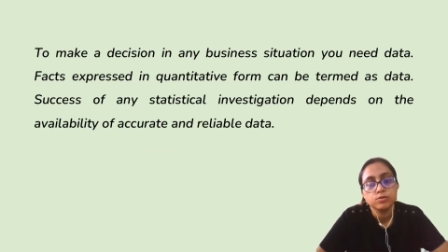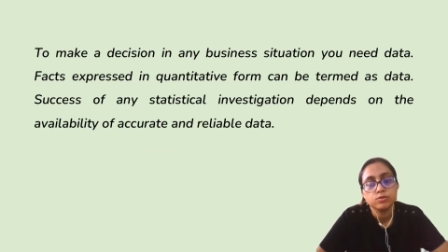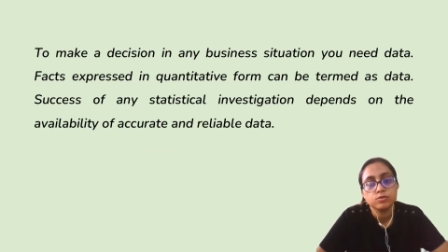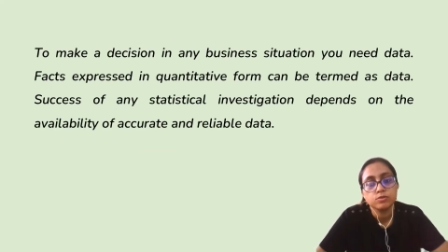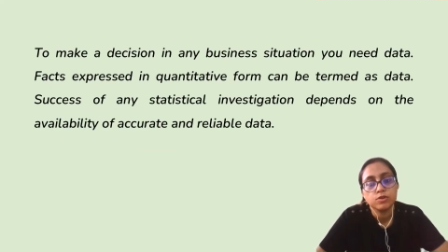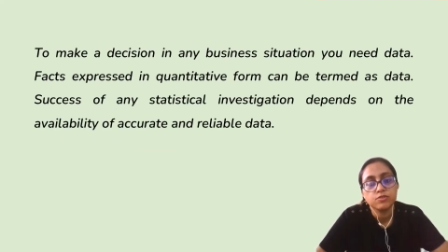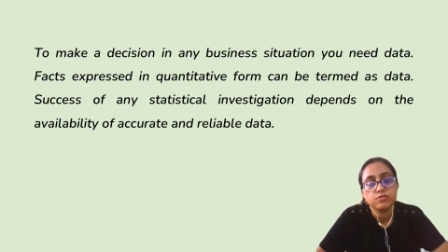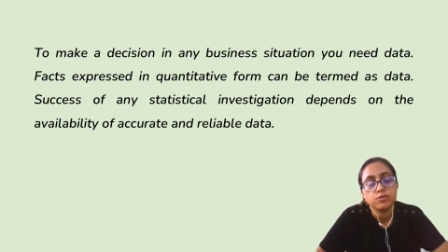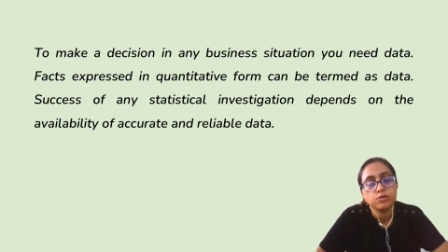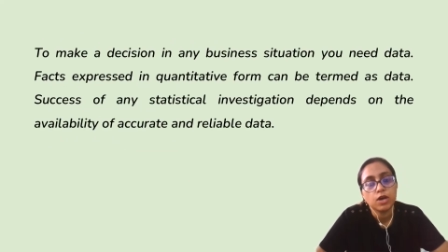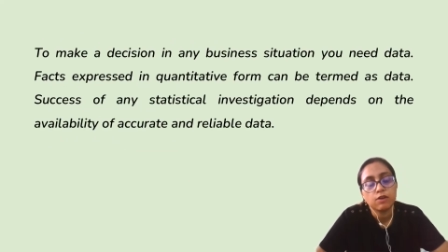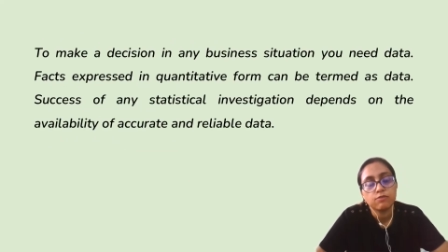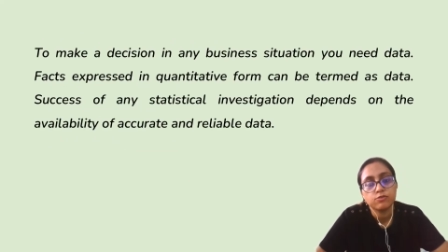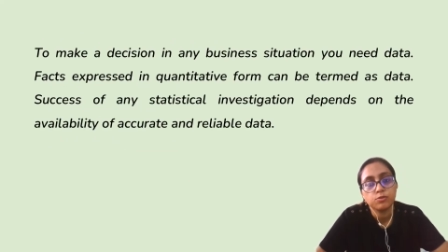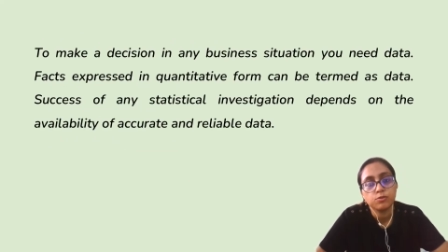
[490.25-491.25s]
so if you
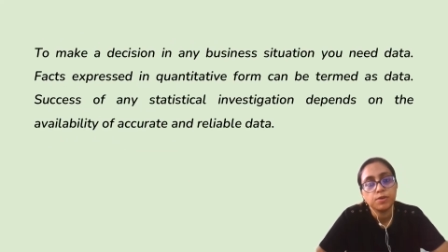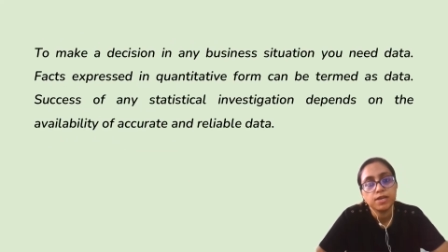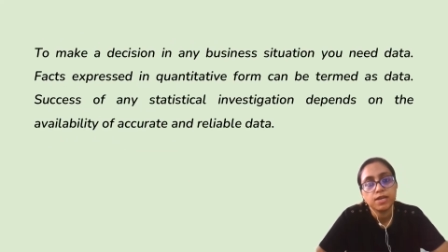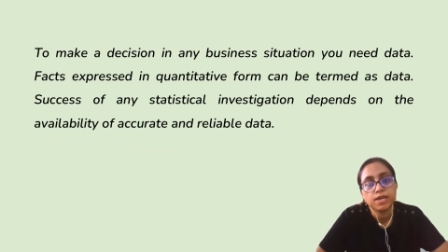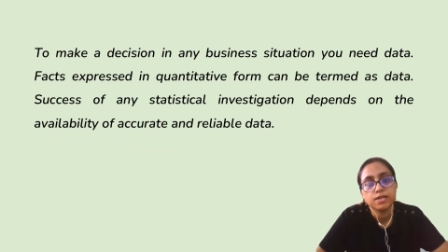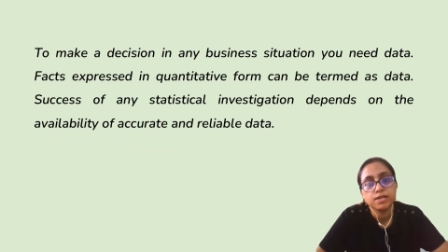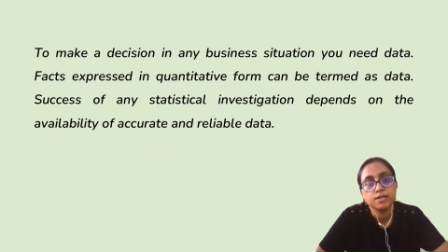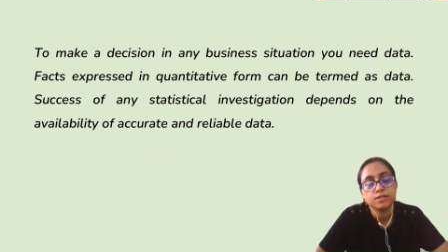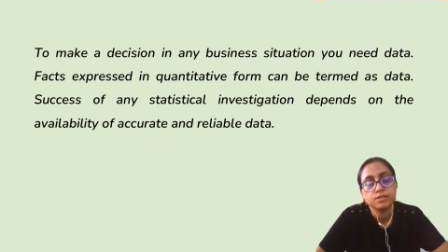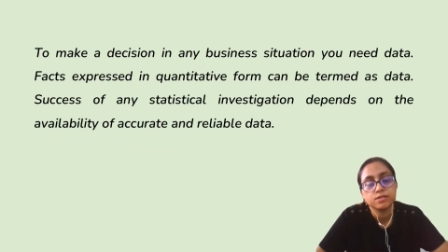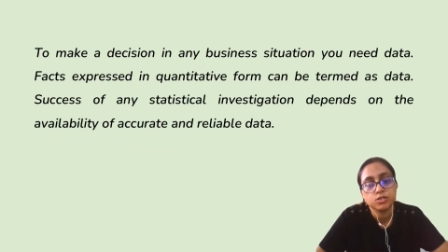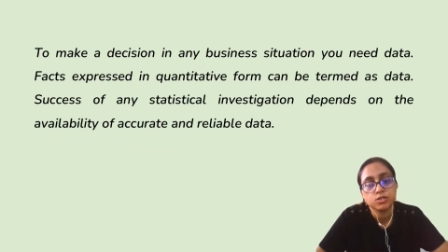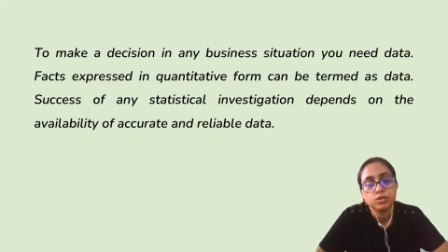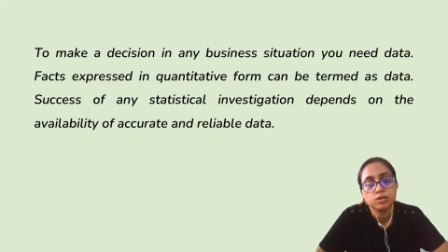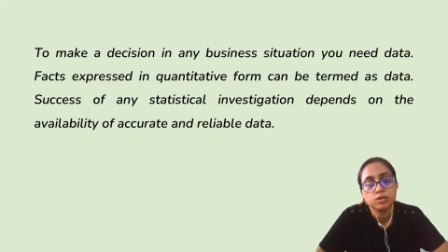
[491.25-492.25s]
have to make any
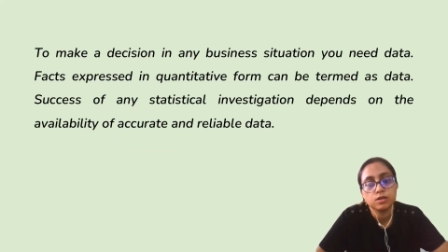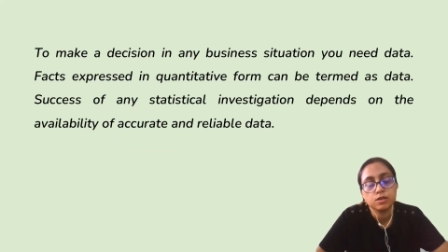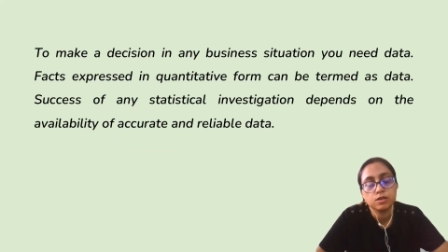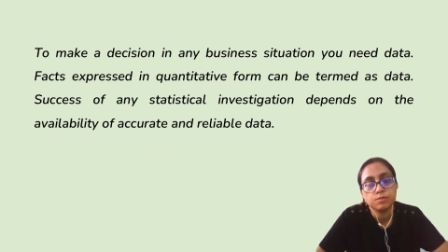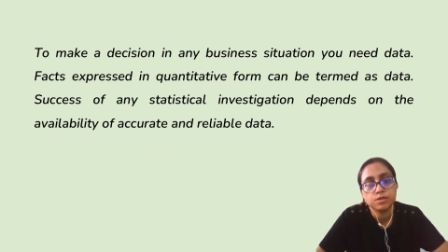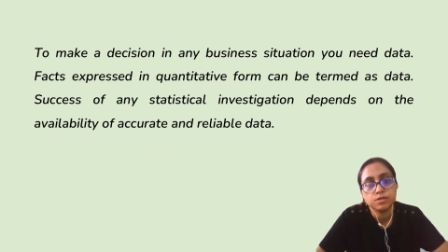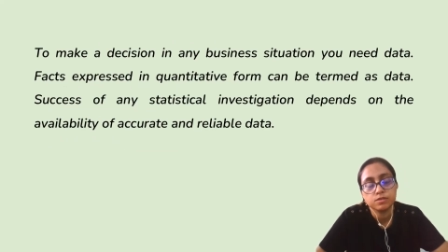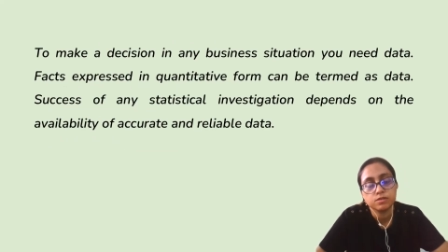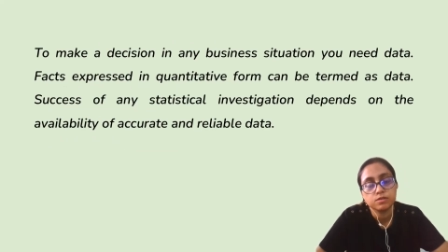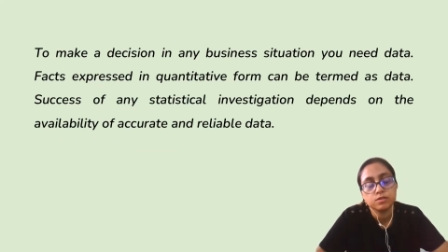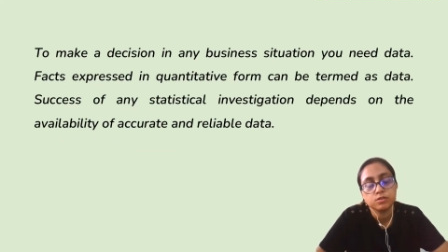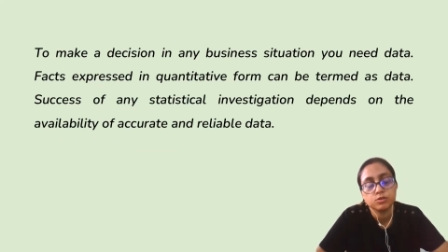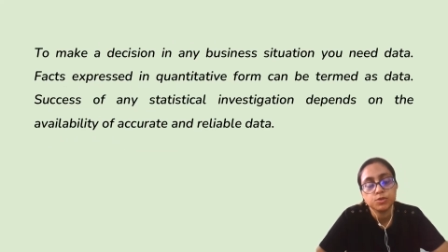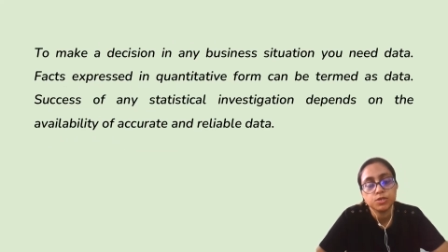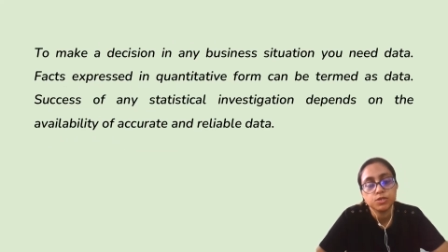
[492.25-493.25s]
decision in business
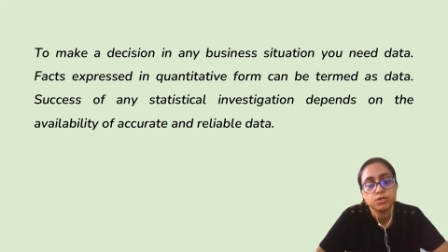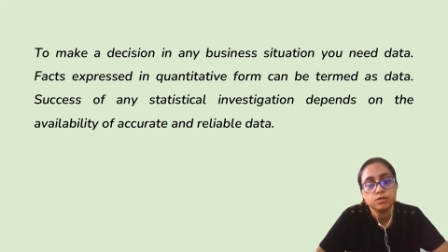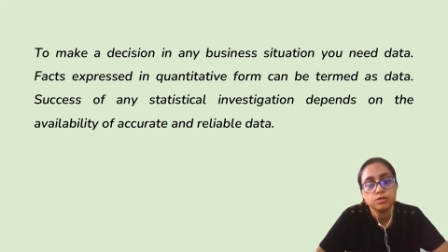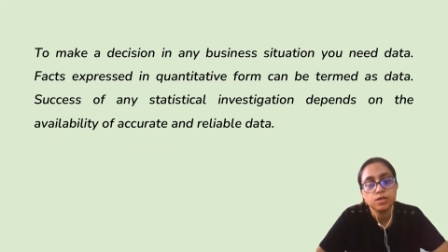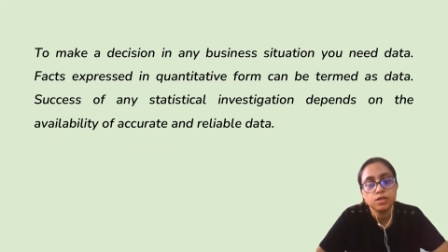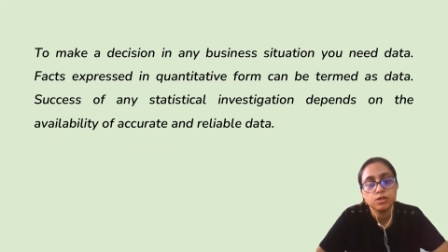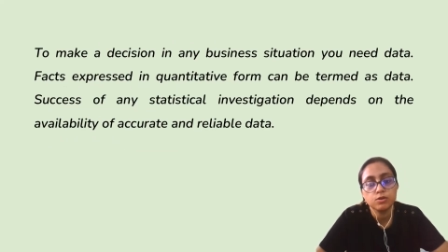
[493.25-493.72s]
situation,